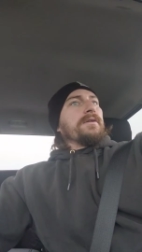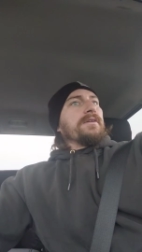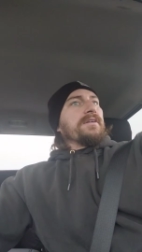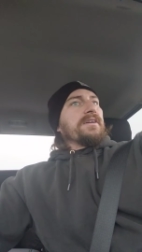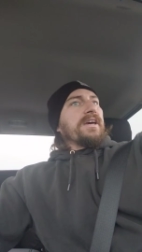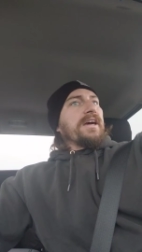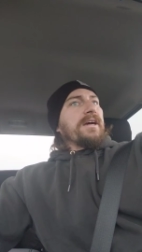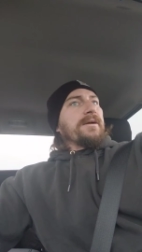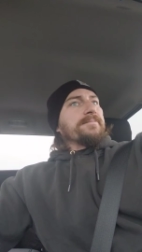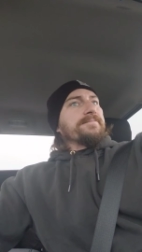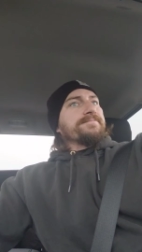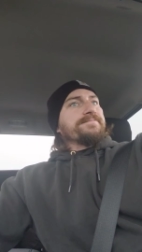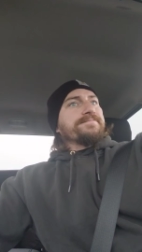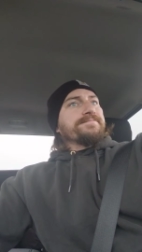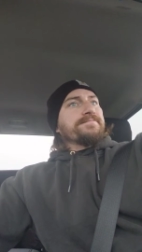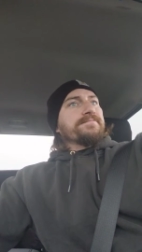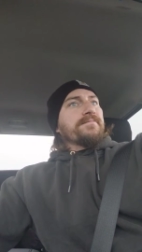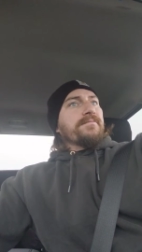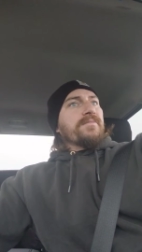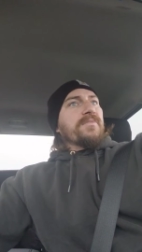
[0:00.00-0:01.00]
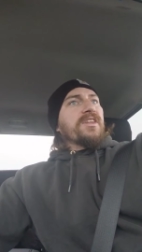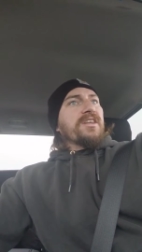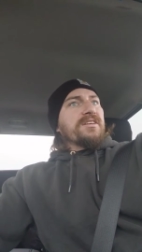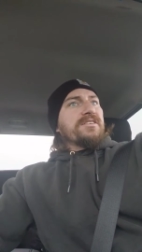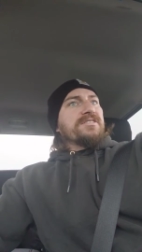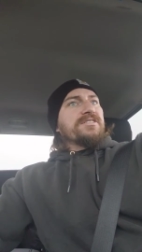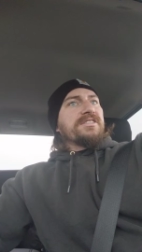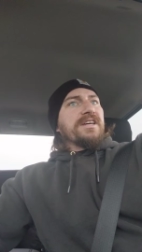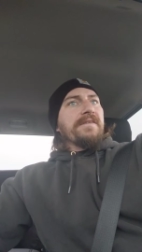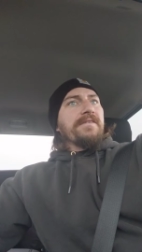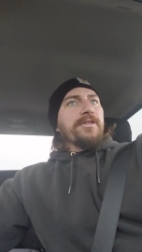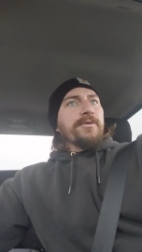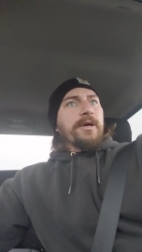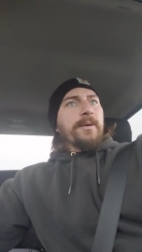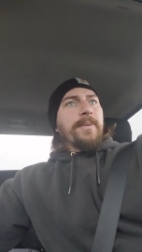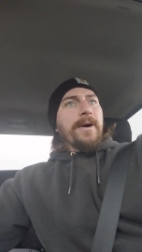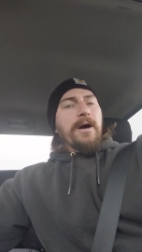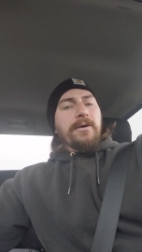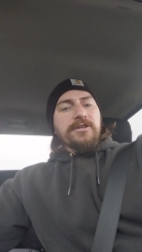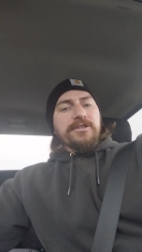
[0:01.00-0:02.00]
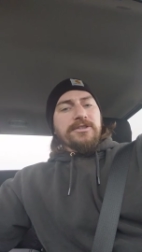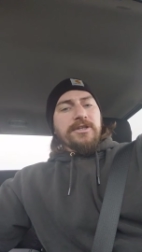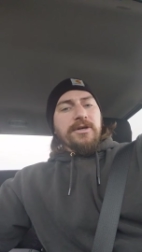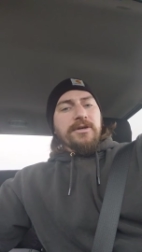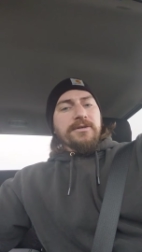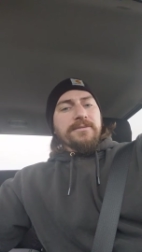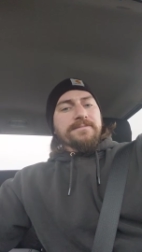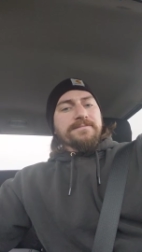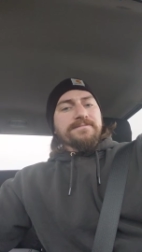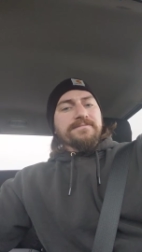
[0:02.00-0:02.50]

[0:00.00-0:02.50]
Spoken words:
Okay. 7.3 Powerstroke,